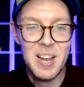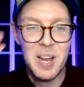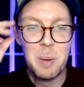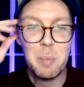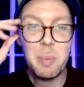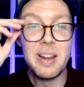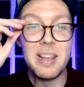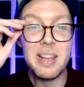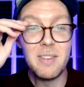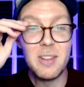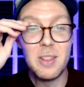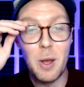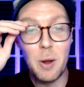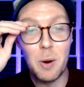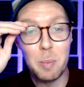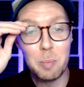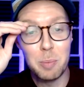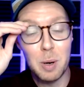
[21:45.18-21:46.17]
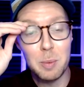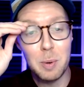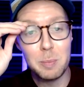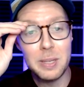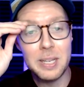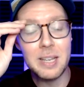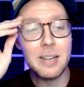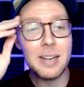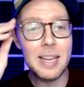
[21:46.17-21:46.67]
But even though I'm
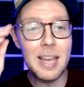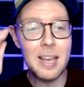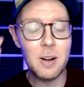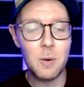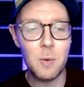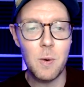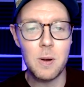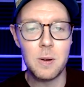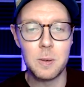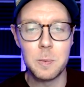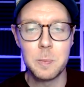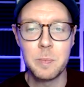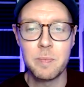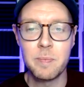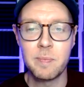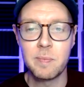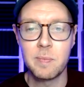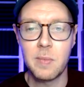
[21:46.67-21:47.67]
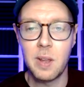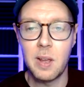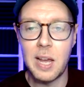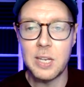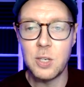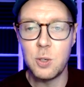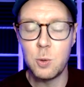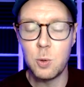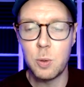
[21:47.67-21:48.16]
probably going to get it wrong, I
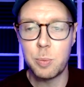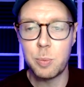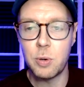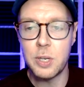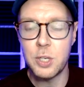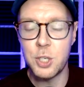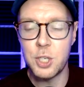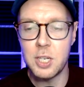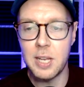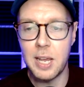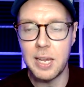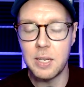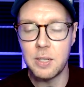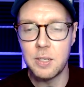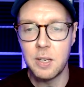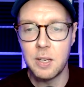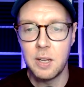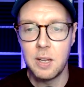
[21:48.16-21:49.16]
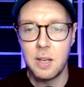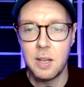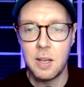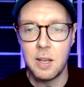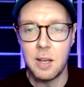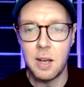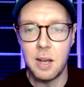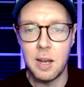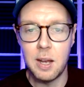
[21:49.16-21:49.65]
do appreciate
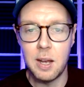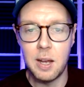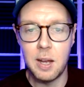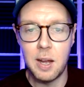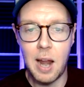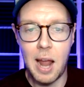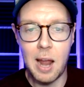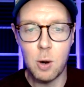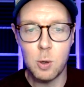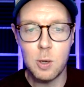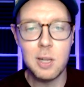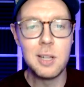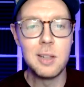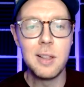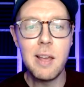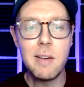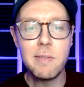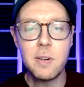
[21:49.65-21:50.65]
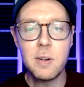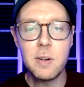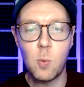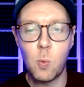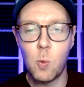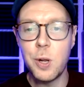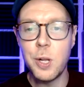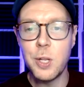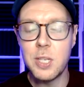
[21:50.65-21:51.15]
our clever
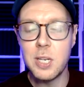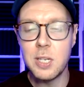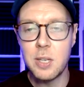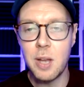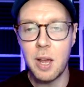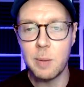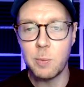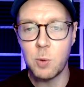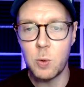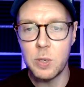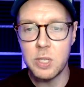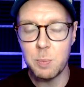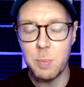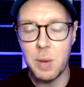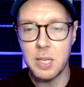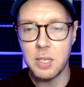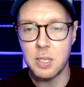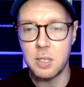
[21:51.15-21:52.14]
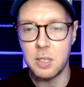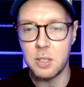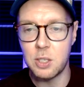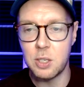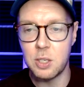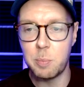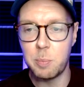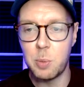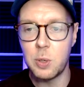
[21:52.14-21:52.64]
Words in Time
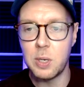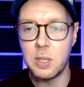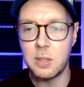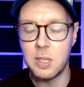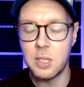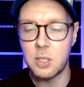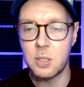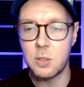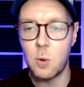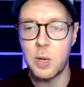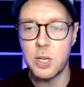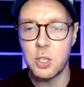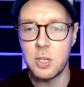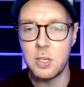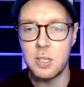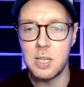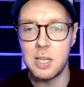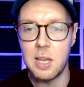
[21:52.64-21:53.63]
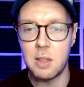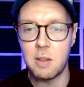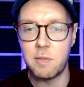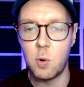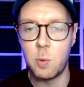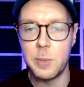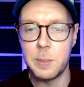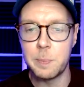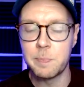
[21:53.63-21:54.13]
quizmasters putting this question together
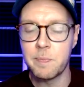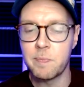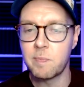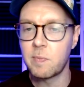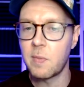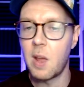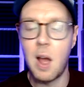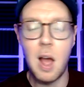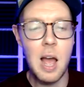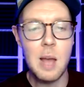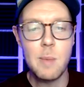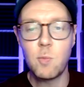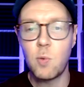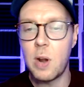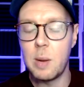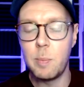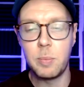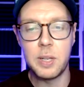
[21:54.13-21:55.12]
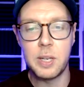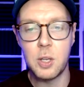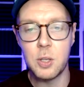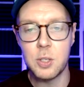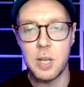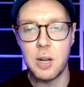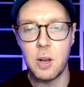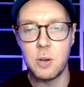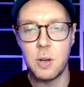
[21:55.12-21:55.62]
for me. I'm rambling because
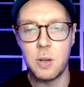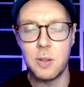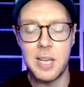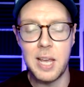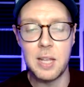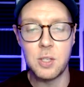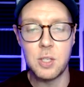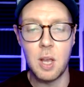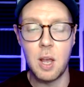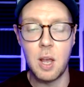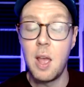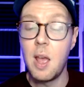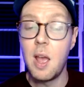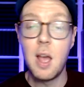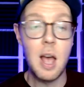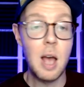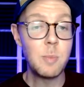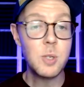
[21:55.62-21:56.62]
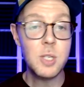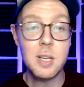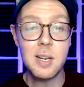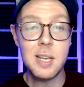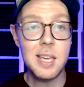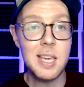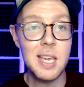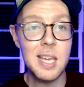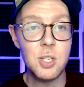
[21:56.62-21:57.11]
I don't know the answer. I'm just going to
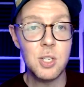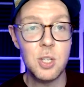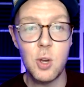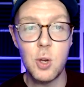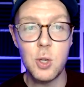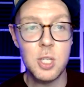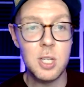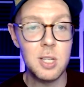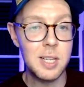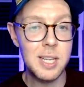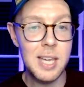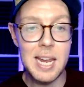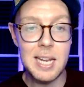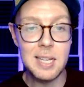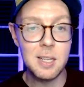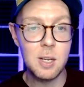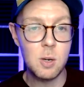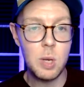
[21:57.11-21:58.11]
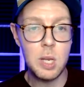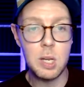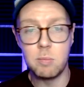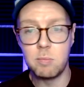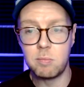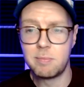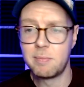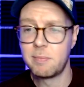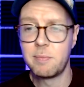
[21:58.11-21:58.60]
guess Ursula K. Le Guin.
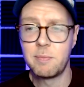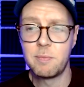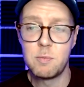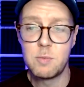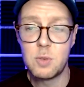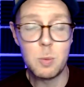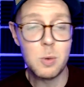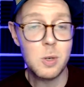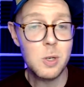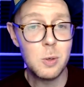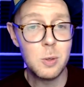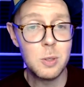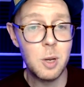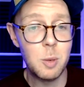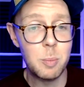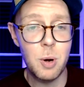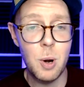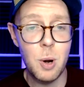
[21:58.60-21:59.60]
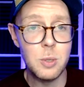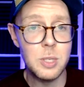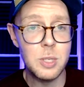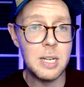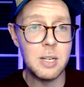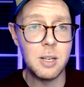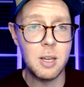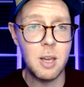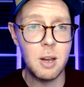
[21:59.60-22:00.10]
Someone called her prose
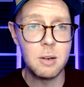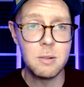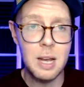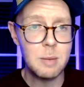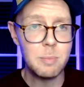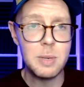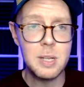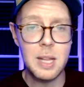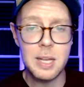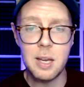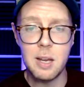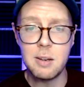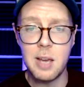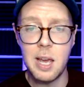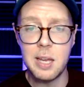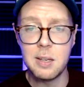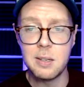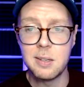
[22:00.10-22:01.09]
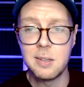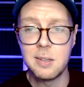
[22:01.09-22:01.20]
indigo. I'd be like, okay,